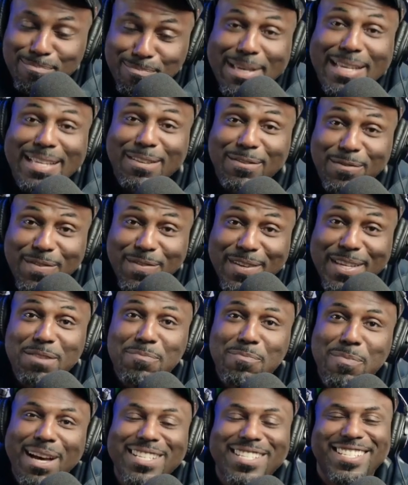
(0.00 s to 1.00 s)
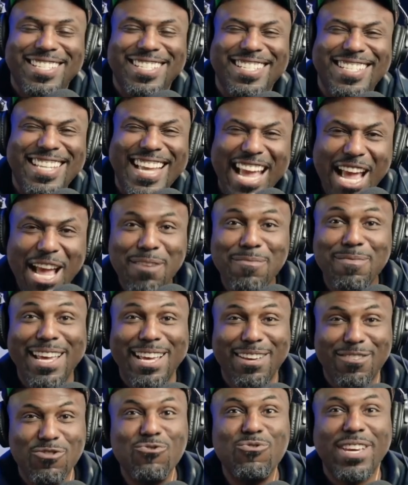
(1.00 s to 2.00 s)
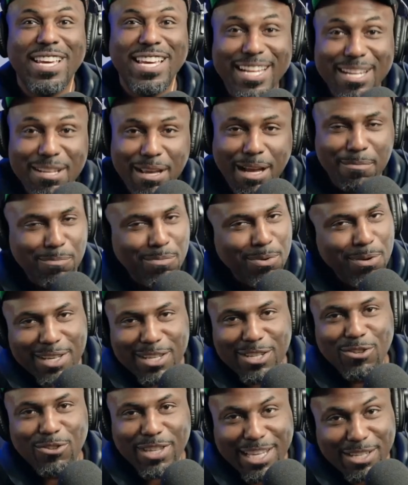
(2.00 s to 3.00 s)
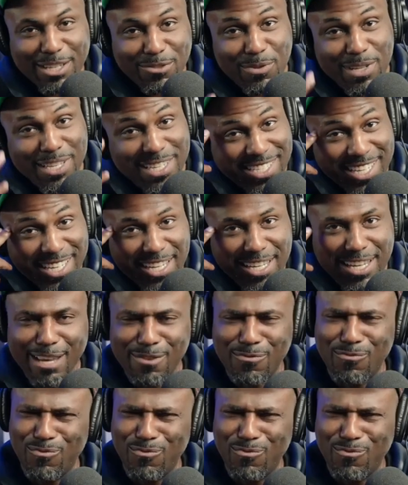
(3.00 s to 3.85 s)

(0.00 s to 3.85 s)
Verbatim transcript: be defeated by Shazam? Like, you kidding? I'm pretty sure that's what he's thinking. Like,